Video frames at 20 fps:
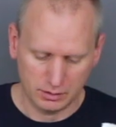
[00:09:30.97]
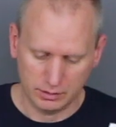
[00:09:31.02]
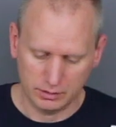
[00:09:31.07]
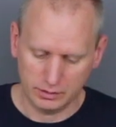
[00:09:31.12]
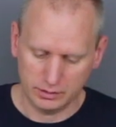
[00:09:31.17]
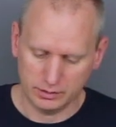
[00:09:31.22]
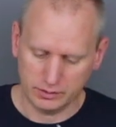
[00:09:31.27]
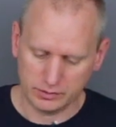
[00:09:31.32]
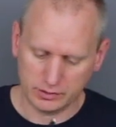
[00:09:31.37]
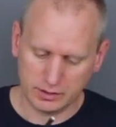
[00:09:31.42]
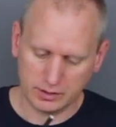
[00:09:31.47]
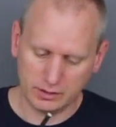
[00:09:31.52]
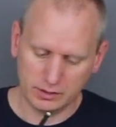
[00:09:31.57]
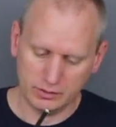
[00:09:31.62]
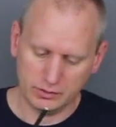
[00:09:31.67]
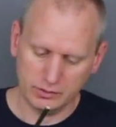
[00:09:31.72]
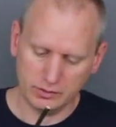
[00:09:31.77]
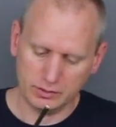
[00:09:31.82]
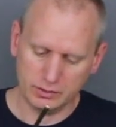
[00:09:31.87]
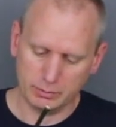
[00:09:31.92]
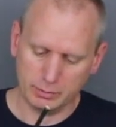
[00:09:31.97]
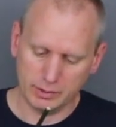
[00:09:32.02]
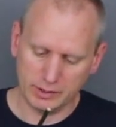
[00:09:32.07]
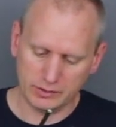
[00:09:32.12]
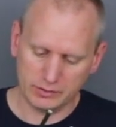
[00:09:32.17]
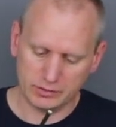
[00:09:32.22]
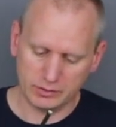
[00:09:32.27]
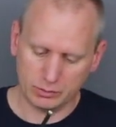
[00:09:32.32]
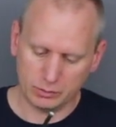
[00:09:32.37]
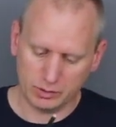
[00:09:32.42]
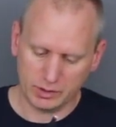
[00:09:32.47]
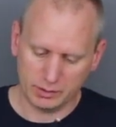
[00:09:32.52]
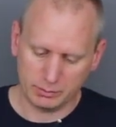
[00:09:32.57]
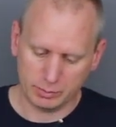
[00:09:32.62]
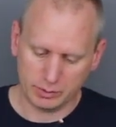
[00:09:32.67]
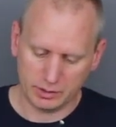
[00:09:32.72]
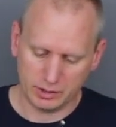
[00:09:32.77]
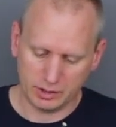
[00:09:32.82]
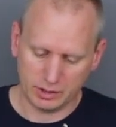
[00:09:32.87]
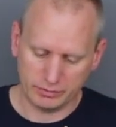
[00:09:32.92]
You just kind of do your best to
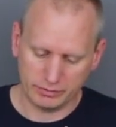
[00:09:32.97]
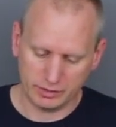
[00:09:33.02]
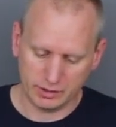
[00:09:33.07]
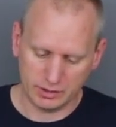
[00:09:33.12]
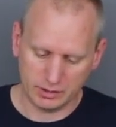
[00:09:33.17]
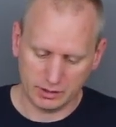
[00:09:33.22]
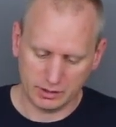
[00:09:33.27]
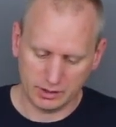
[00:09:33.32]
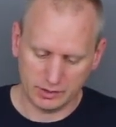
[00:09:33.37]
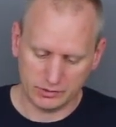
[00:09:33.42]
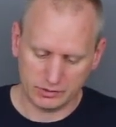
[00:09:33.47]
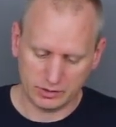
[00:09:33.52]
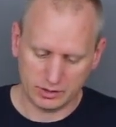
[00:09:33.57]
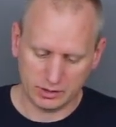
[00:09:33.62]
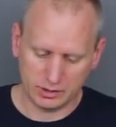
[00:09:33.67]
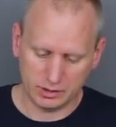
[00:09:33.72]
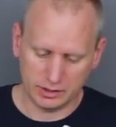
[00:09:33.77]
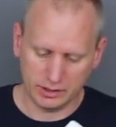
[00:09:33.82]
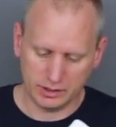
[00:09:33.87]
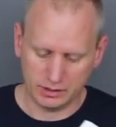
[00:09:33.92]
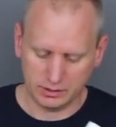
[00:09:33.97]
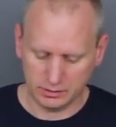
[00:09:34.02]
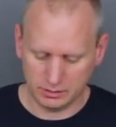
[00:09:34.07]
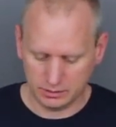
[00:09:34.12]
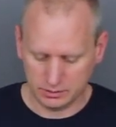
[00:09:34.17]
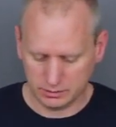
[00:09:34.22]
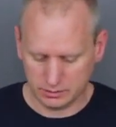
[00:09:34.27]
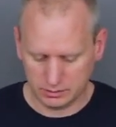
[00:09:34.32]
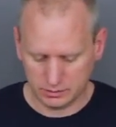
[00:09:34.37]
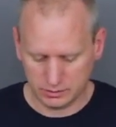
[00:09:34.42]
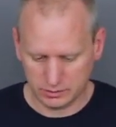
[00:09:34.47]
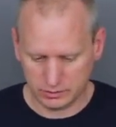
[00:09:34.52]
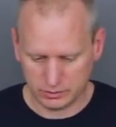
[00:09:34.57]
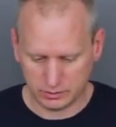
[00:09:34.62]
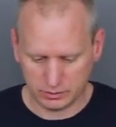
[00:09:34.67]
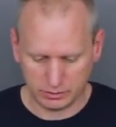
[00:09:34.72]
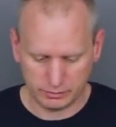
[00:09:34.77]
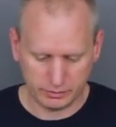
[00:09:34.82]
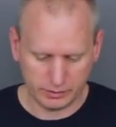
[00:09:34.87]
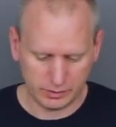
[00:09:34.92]
wipe it off and get a nice clean
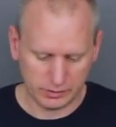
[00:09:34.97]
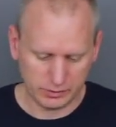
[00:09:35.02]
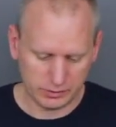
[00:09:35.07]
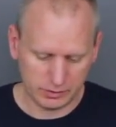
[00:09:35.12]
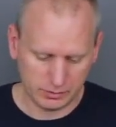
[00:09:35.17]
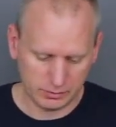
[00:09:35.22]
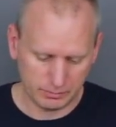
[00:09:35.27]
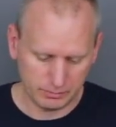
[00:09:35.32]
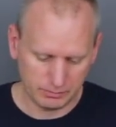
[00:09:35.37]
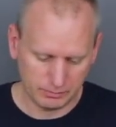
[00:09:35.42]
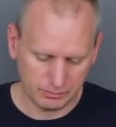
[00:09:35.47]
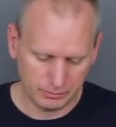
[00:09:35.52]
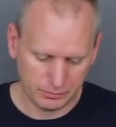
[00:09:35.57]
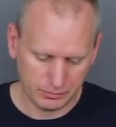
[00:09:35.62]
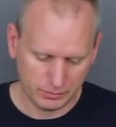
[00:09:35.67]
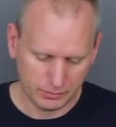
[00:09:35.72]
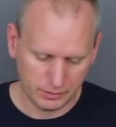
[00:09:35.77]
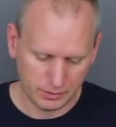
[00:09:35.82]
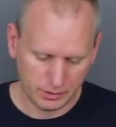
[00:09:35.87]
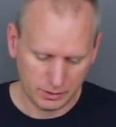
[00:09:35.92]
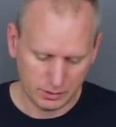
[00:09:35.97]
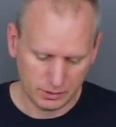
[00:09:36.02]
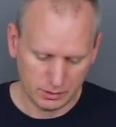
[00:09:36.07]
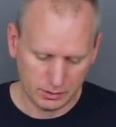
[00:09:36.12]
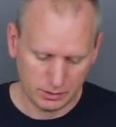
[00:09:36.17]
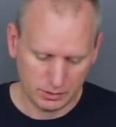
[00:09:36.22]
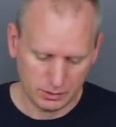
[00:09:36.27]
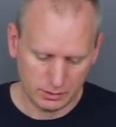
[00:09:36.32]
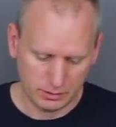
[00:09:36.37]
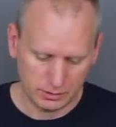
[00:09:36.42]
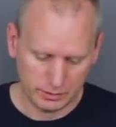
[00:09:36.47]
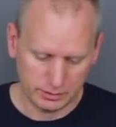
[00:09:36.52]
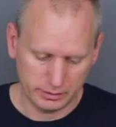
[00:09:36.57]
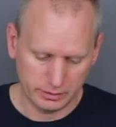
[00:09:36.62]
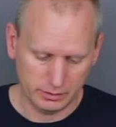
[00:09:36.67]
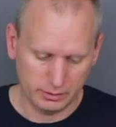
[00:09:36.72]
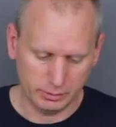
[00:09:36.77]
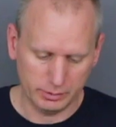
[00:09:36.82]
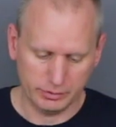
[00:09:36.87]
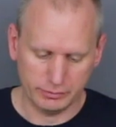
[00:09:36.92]
surface. A
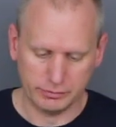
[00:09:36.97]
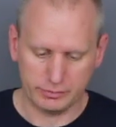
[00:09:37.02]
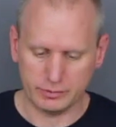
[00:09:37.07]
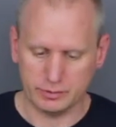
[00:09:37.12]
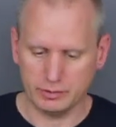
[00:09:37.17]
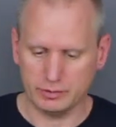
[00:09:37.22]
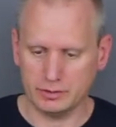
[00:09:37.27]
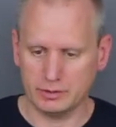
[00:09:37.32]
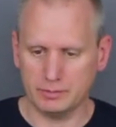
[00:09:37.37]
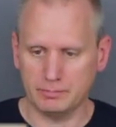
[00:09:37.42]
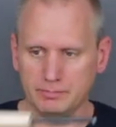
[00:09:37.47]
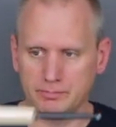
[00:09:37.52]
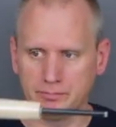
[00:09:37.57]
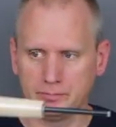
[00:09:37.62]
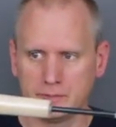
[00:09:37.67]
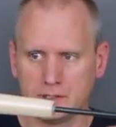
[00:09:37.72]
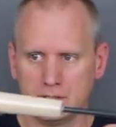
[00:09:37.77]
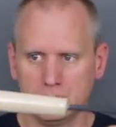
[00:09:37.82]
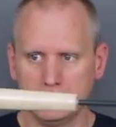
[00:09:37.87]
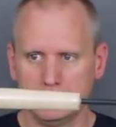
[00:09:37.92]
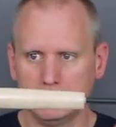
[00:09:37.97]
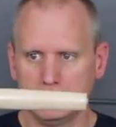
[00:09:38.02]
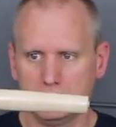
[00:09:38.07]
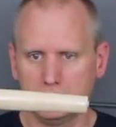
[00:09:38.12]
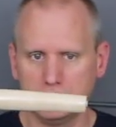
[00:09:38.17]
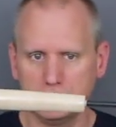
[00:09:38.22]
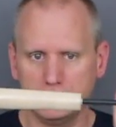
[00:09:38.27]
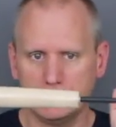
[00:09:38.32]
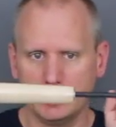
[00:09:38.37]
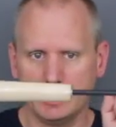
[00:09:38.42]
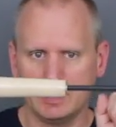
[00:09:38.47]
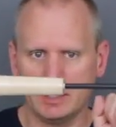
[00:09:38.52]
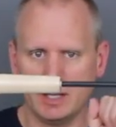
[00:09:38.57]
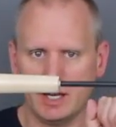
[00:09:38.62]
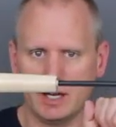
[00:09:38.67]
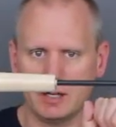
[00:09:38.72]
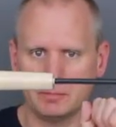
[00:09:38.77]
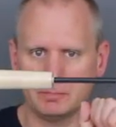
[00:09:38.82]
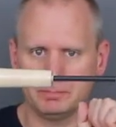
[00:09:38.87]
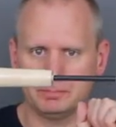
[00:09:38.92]
little bit further. Just like
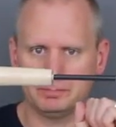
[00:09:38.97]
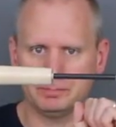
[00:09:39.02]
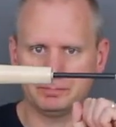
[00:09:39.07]
that.